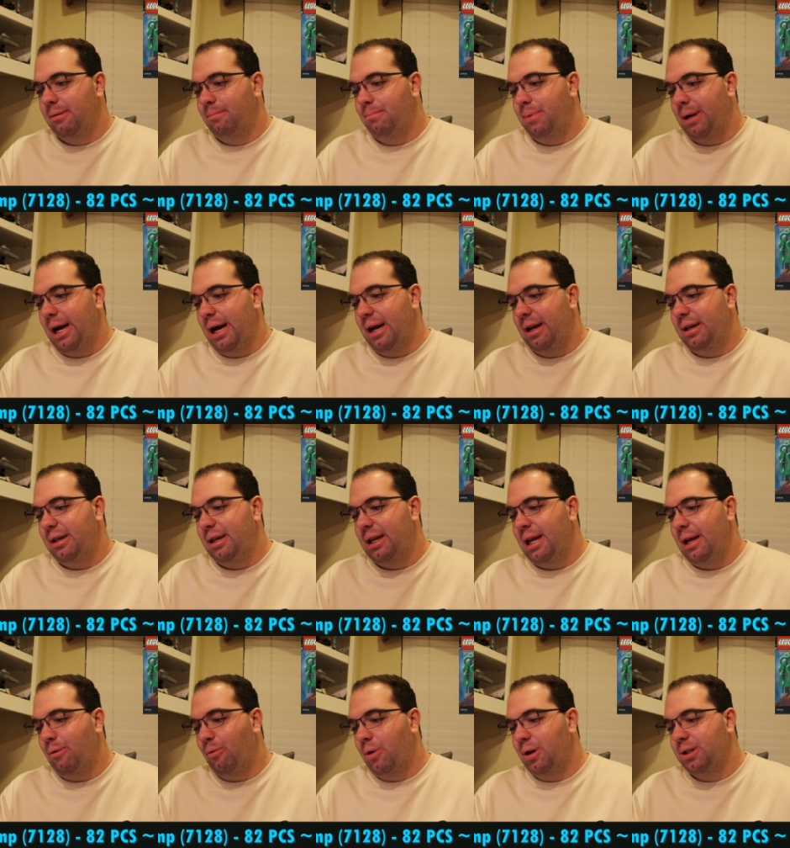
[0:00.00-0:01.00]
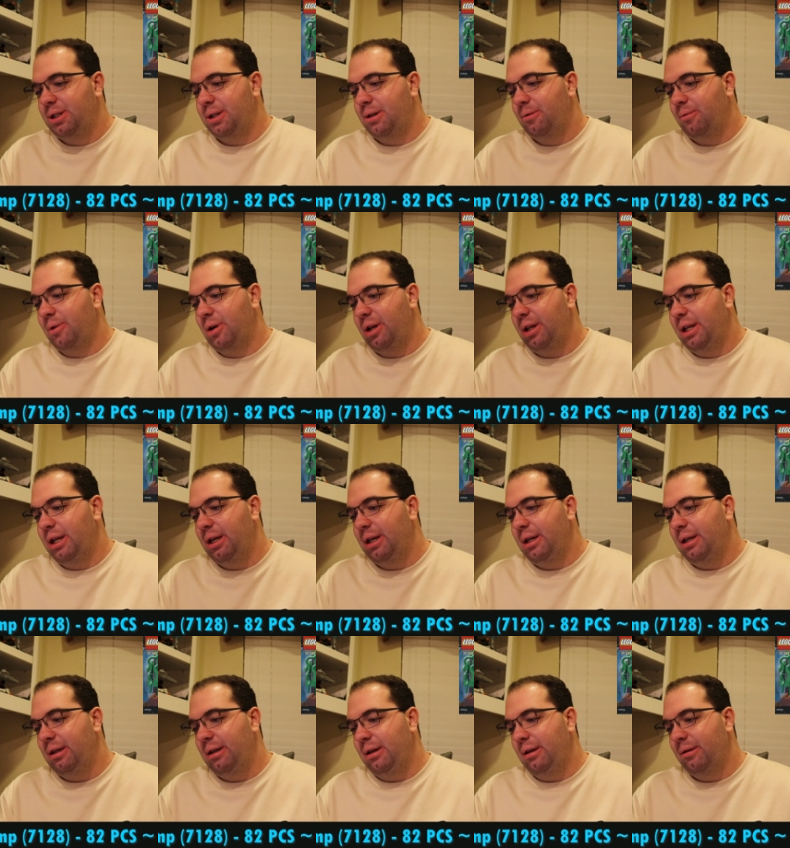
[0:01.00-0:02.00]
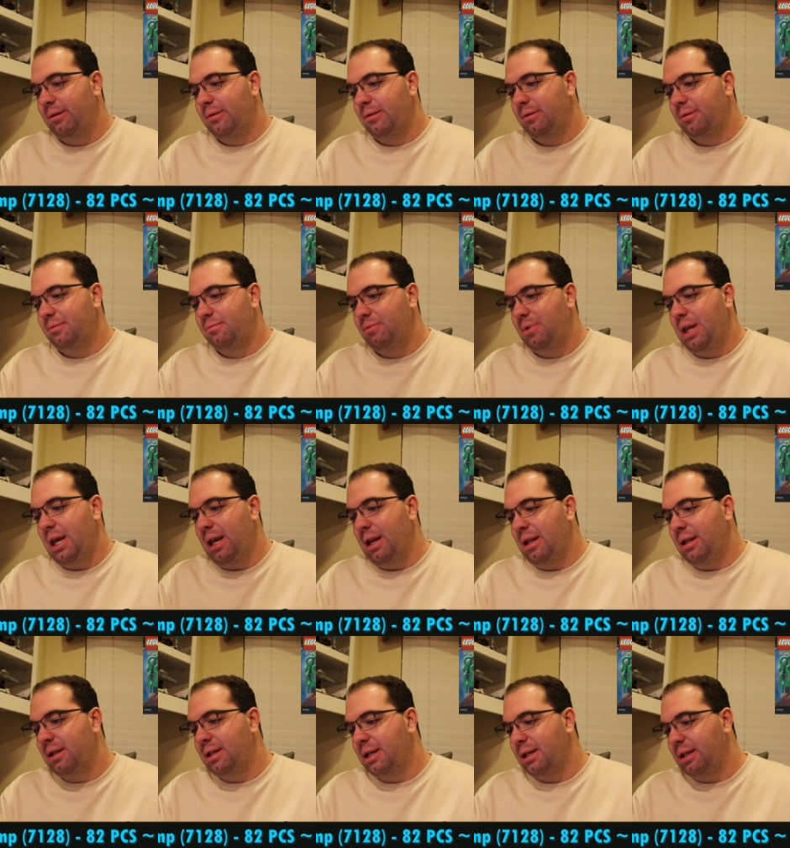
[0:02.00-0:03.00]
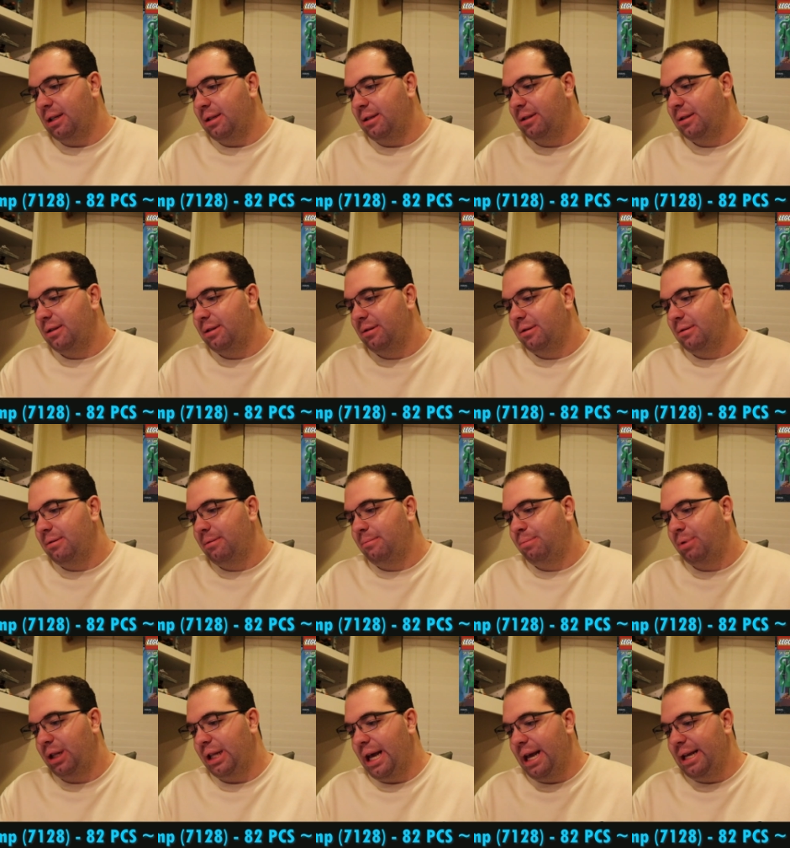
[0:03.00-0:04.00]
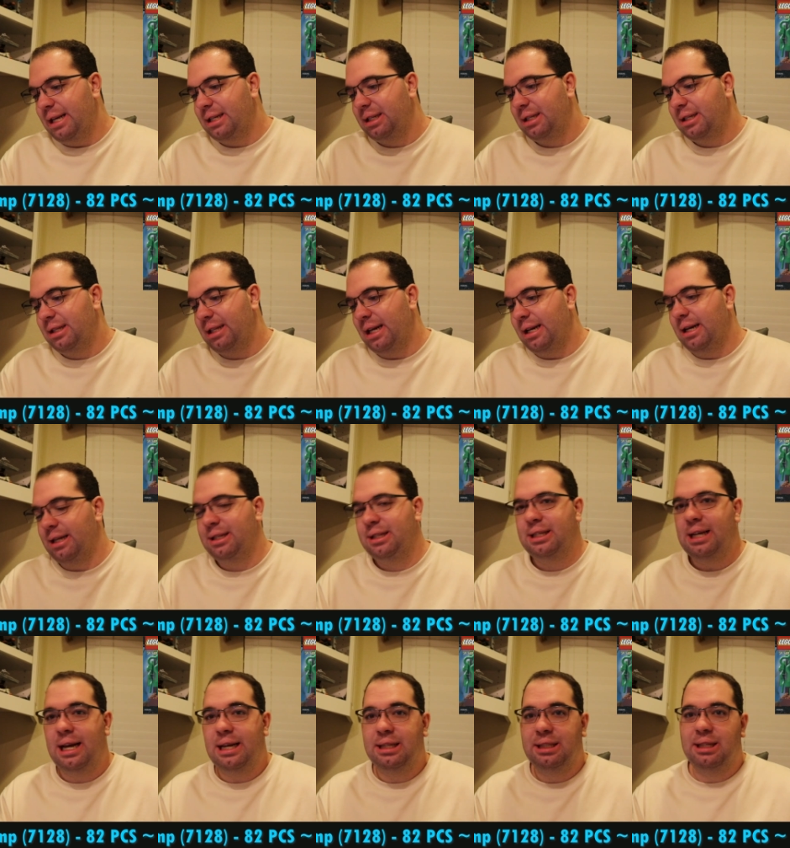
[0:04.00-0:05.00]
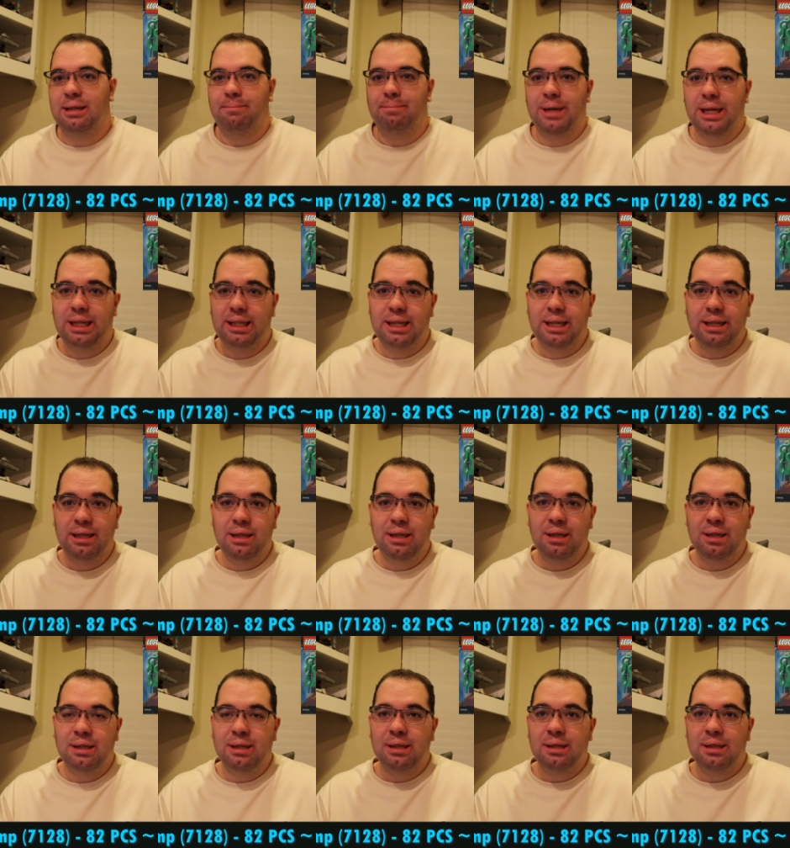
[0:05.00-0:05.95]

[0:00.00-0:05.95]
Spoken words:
But it wasn't really in the place that the set is depicting.